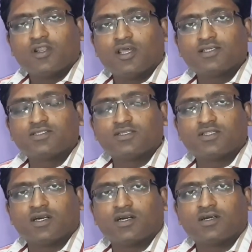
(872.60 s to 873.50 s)
Next,
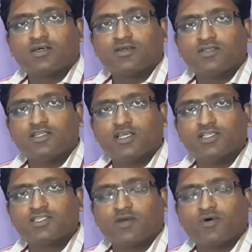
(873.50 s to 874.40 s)
the
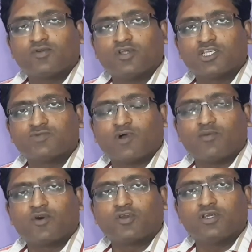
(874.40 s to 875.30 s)
details about the
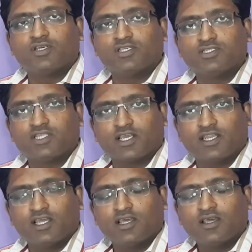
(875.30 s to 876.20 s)
spermatogenesis
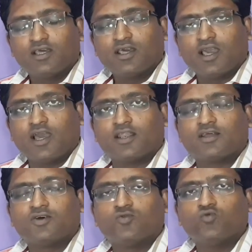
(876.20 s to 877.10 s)
technique and
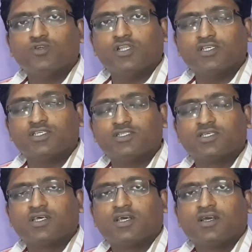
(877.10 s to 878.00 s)

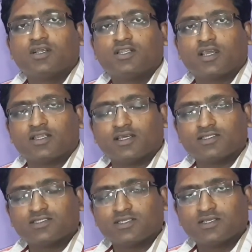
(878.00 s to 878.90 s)
oogenesis
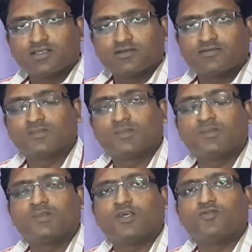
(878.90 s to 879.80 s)
techniques.
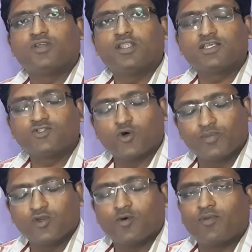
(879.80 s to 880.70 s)
Now the next
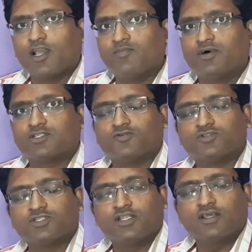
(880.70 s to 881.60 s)
topic of 5 marks
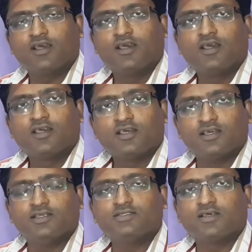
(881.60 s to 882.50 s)
question
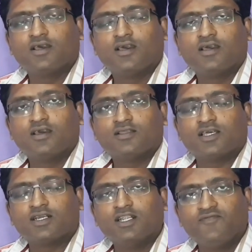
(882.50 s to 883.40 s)
is
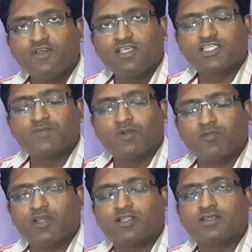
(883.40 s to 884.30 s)
the Griffith
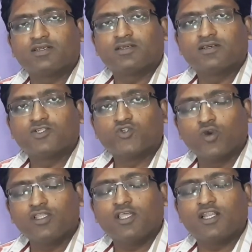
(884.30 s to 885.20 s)
experiment
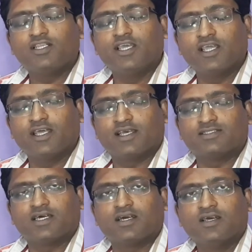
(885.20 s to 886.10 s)
showing that DNA
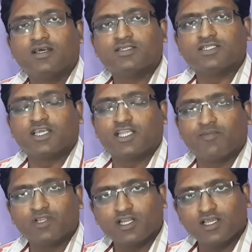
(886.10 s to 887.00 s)
as the genetic
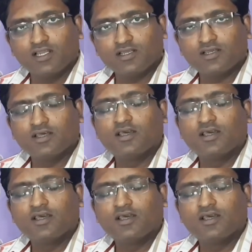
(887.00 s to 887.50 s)
material,